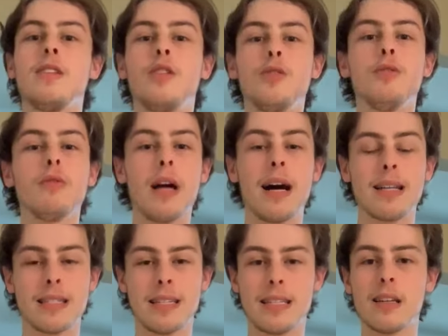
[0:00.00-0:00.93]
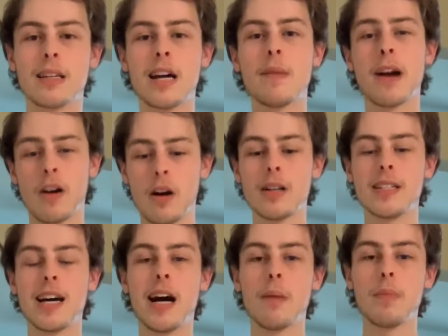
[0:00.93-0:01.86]
than you do losses and come out on
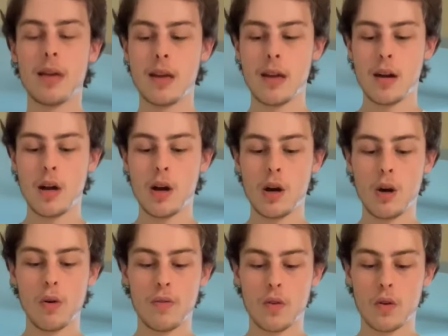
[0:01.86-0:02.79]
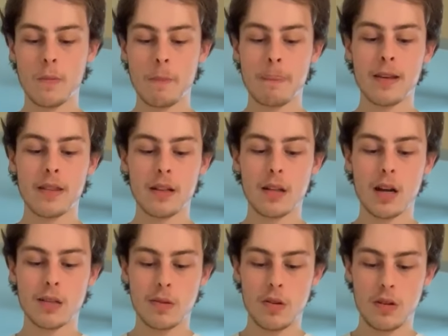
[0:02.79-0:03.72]
top over the
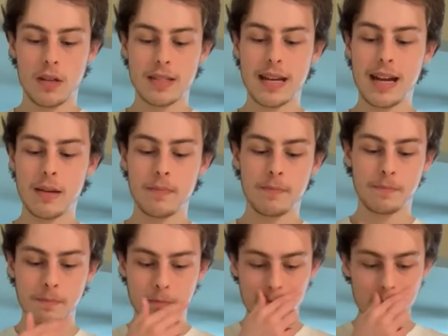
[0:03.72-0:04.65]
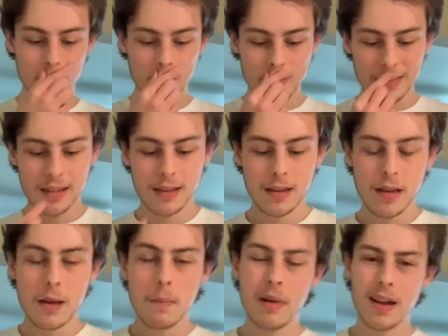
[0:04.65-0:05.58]
long period of time.
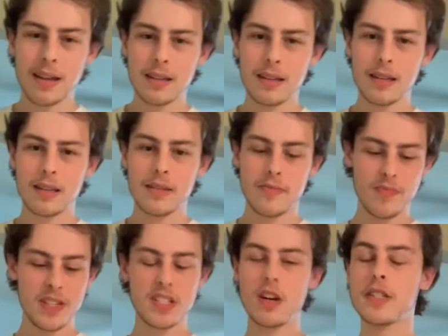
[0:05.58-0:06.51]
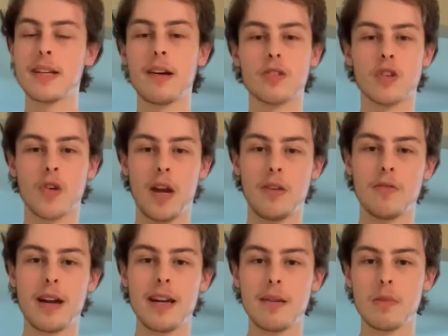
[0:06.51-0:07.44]
But this all sounds great,
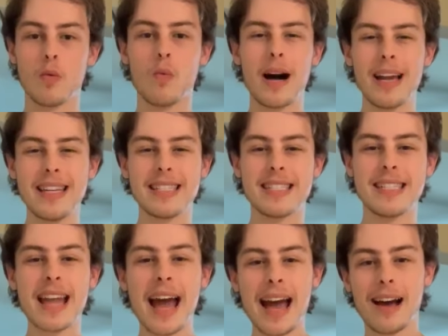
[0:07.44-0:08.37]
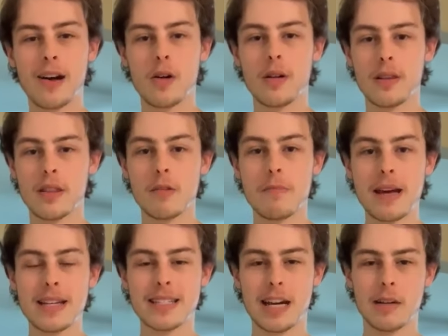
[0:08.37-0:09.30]
right? But why is now the
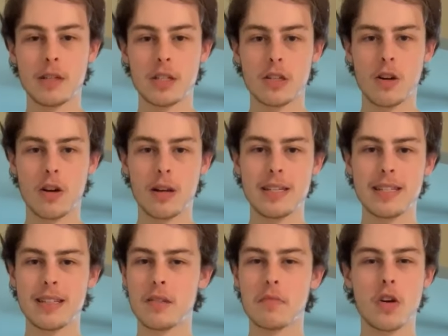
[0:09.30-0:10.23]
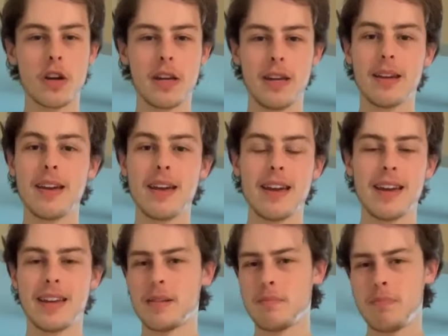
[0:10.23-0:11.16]
best time to start? Isn't the market
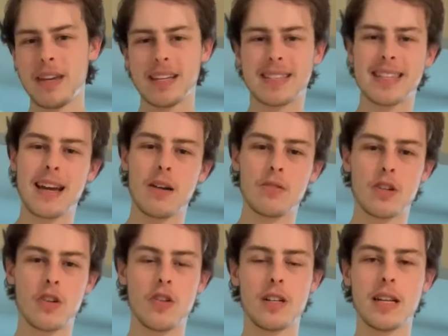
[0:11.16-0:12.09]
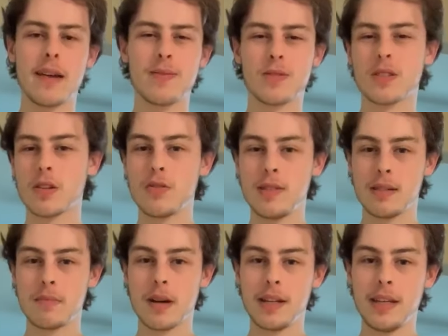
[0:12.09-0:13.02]
in a big downturn and everyone's losing
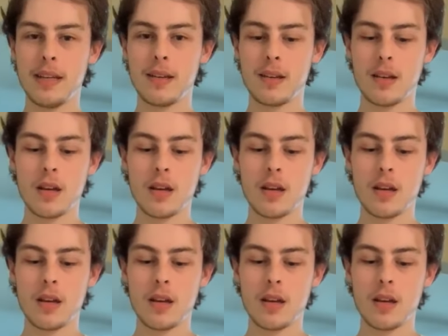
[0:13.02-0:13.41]
money?